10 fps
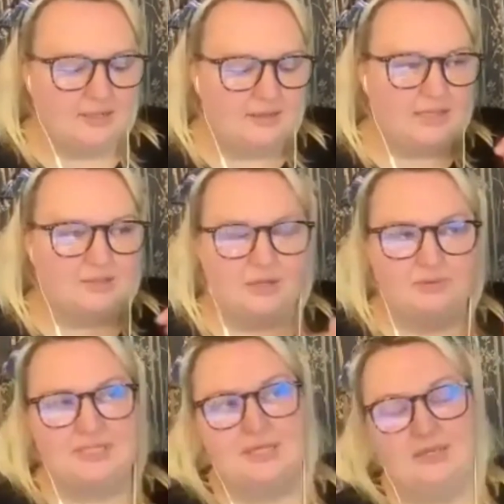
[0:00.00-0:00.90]
that's what
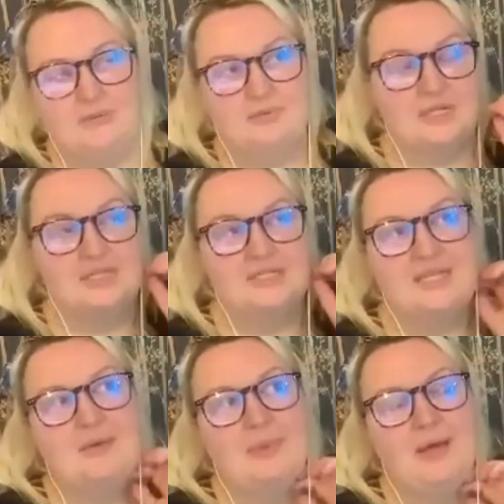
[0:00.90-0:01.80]
I was going to
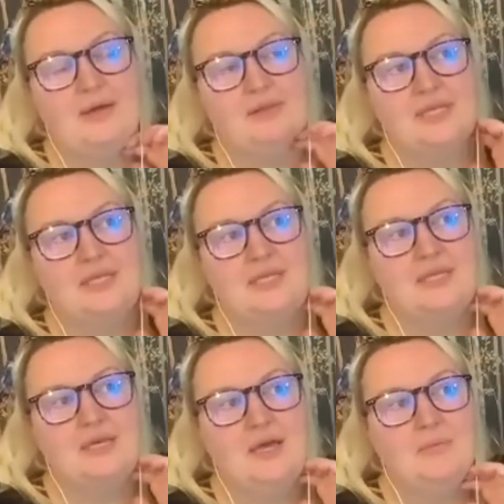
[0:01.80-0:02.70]
say about
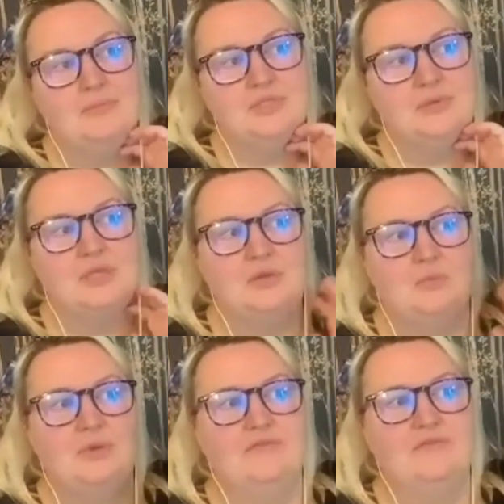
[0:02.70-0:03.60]
the something
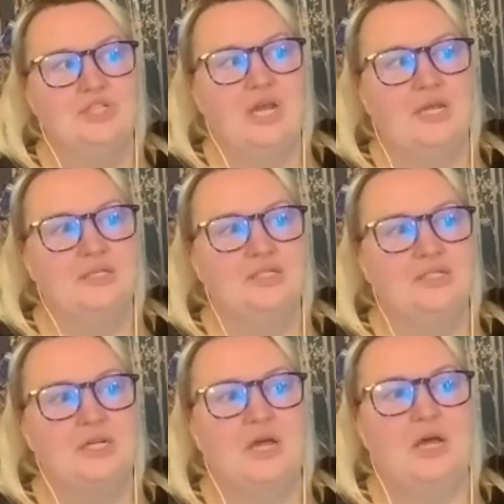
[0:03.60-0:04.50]
that we've
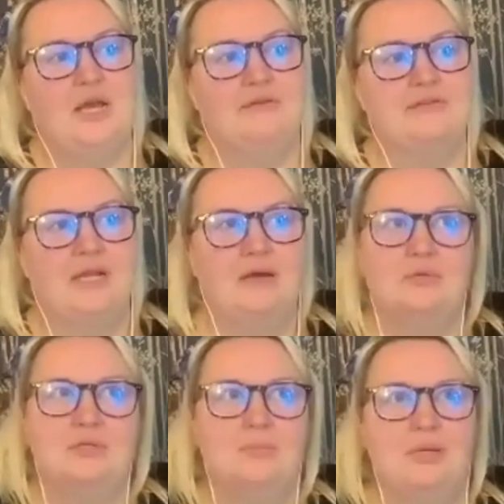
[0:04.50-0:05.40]
changed in our lives. Now,
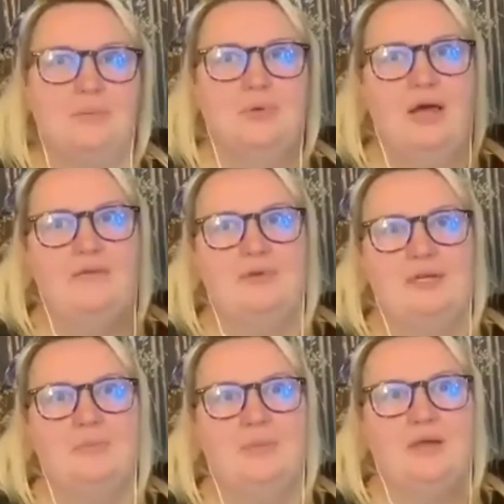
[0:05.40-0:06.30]
some people have a
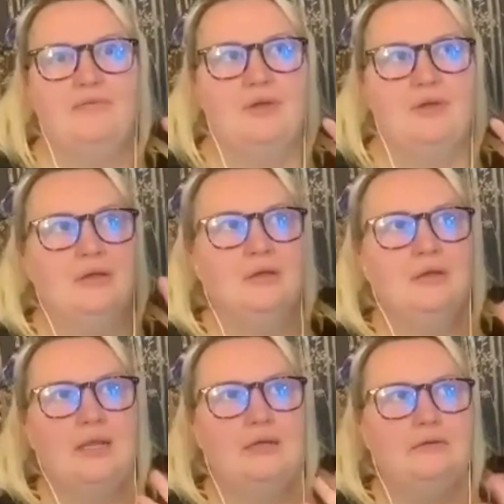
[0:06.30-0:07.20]
little bit of a
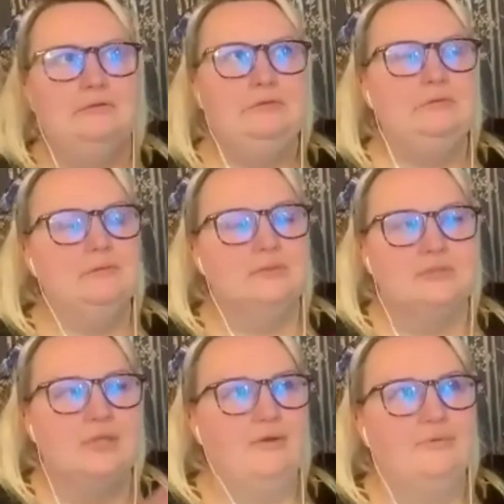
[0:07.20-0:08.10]
like, oh
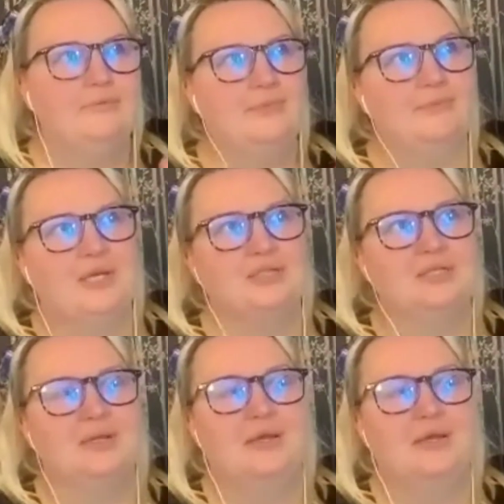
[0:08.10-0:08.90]
no, because